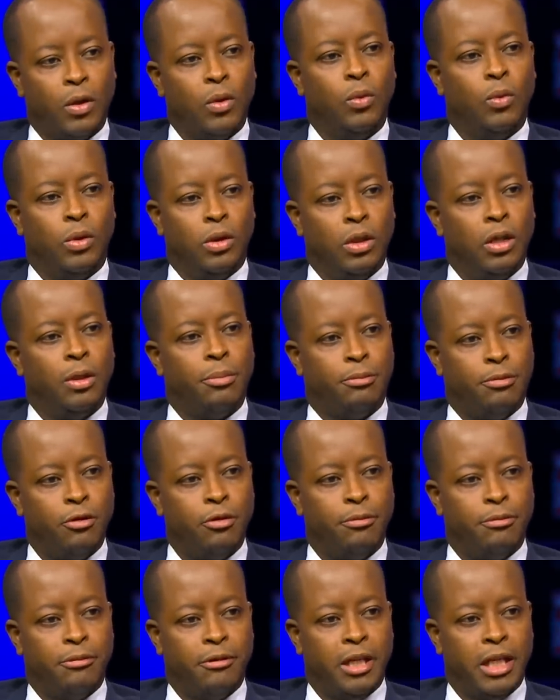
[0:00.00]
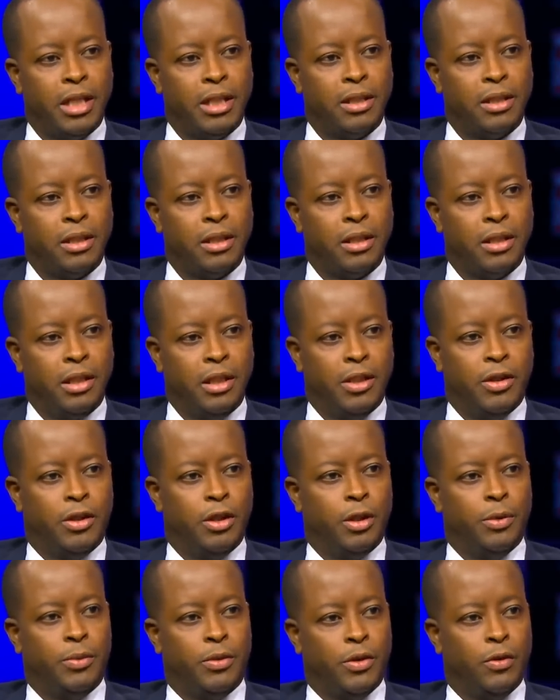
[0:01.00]
were appropriate in
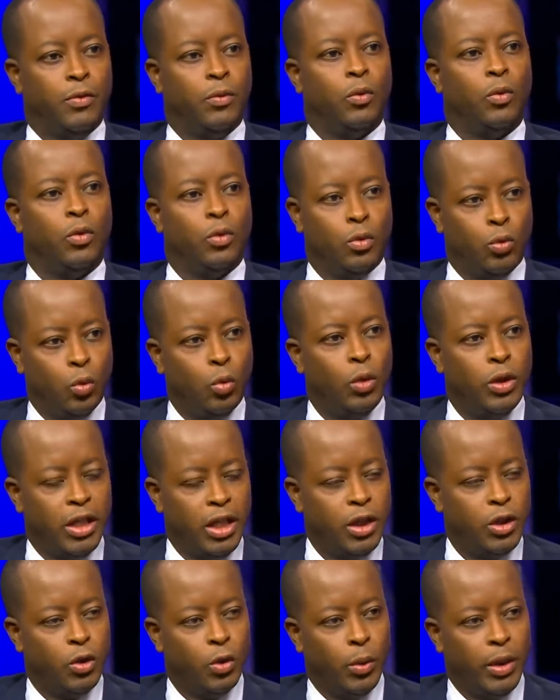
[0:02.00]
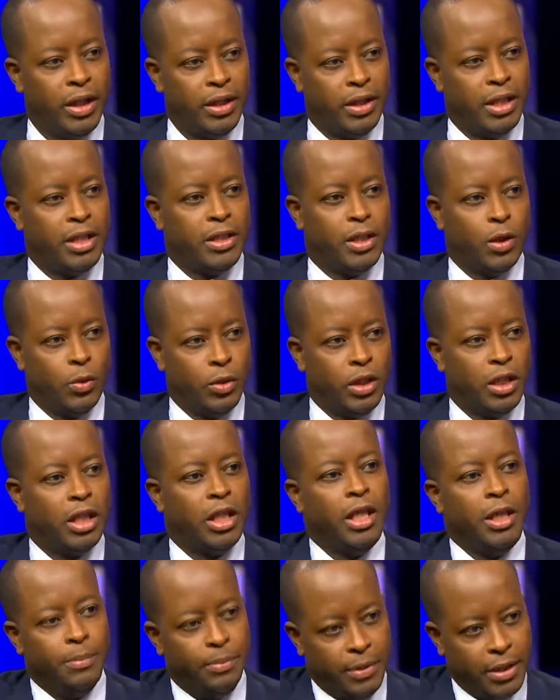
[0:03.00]
terms of were they doing things that would
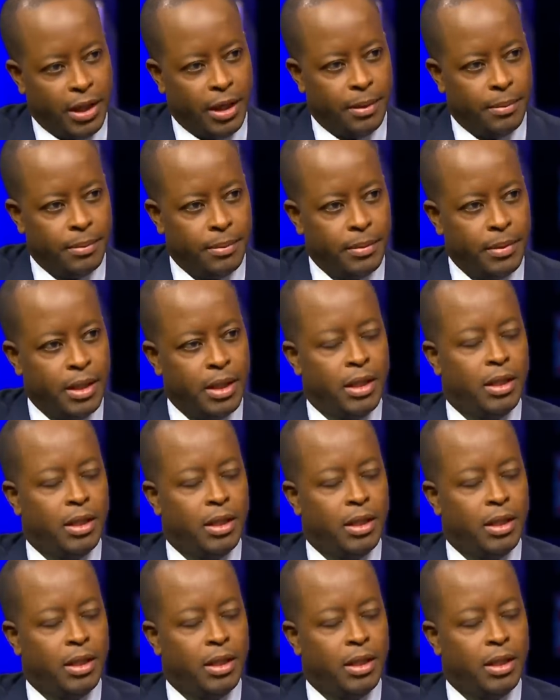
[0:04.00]
keep them